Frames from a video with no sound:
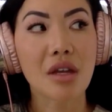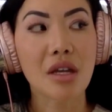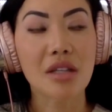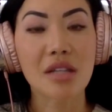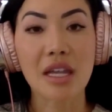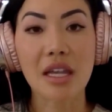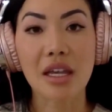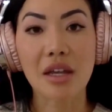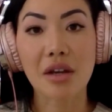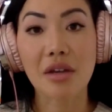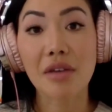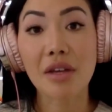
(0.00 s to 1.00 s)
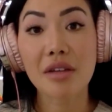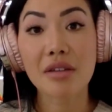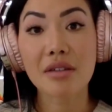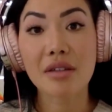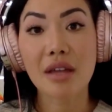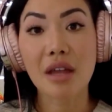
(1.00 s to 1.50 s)
is taking care of
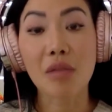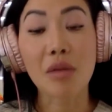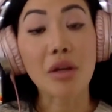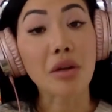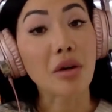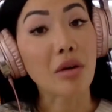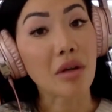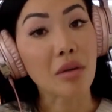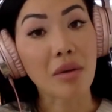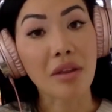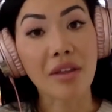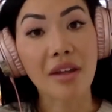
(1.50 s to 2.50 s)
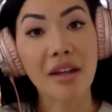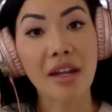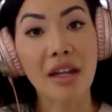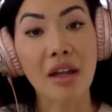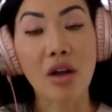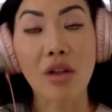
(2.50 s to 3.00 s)
us and we are going with it
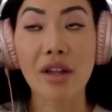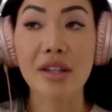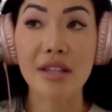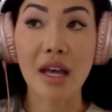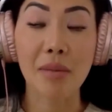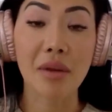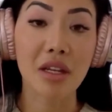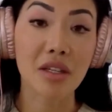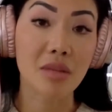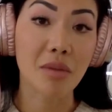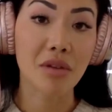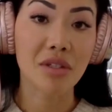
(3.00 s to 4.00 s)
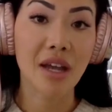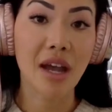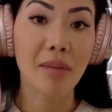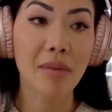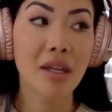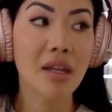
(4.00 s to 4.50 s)
and all that is happening is supposed to
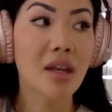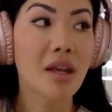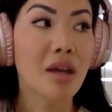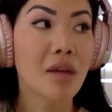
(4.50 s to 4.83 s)
happen.